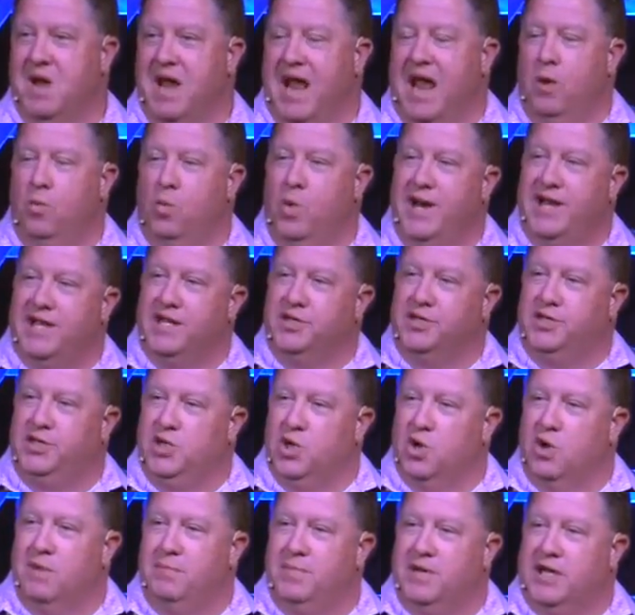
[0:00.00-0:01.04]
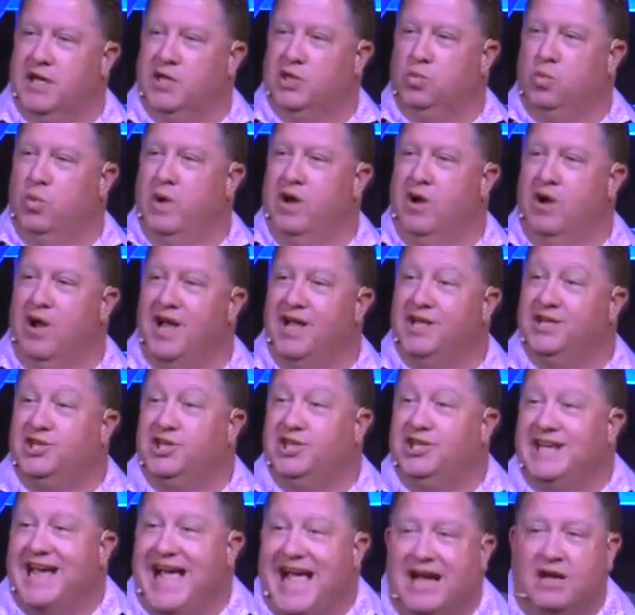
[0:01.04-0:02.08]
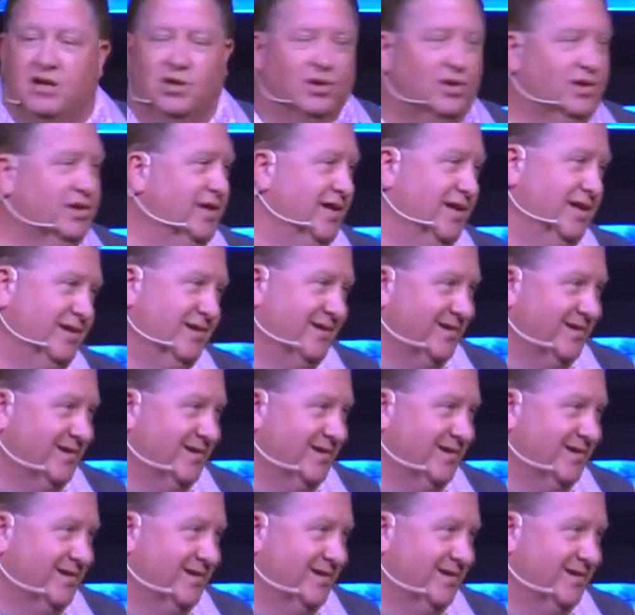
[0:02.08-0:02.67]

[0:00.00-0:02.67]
And we can do it because we're unshackled.